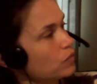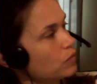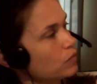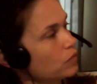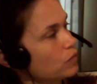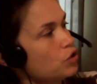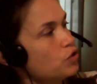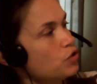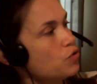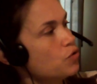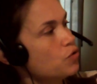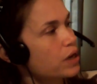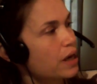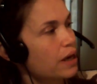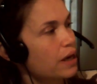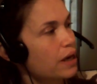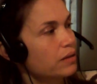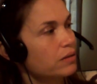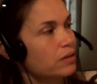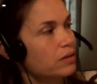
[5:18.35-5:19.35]
You
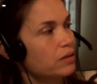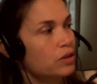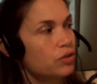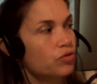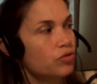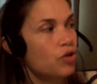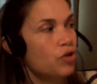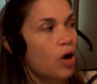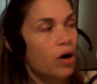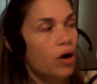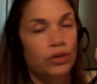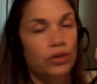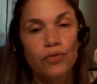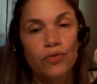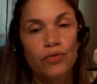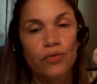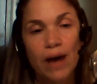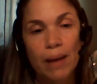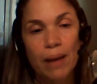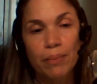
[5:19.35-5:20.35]
can talk to
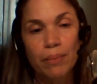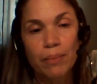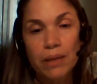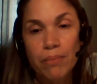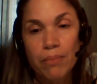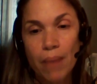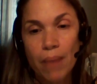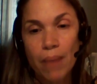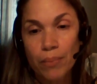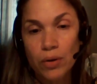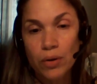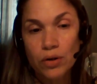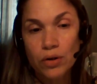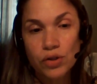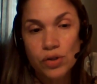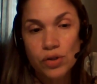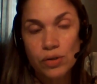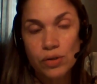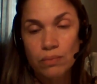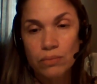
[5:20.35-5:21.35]
family
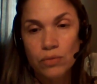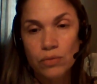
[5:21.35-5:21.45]
members.